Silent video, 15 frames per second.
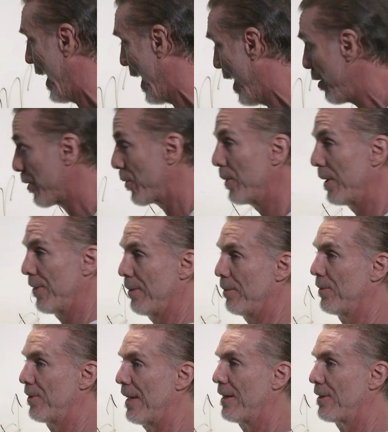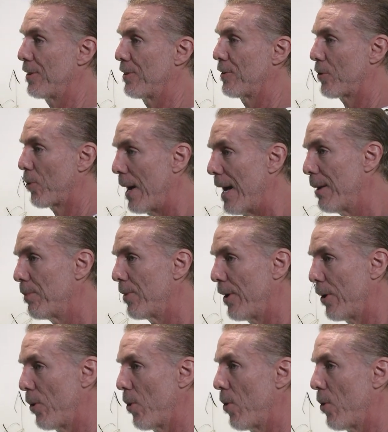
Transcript: algorithms that describe their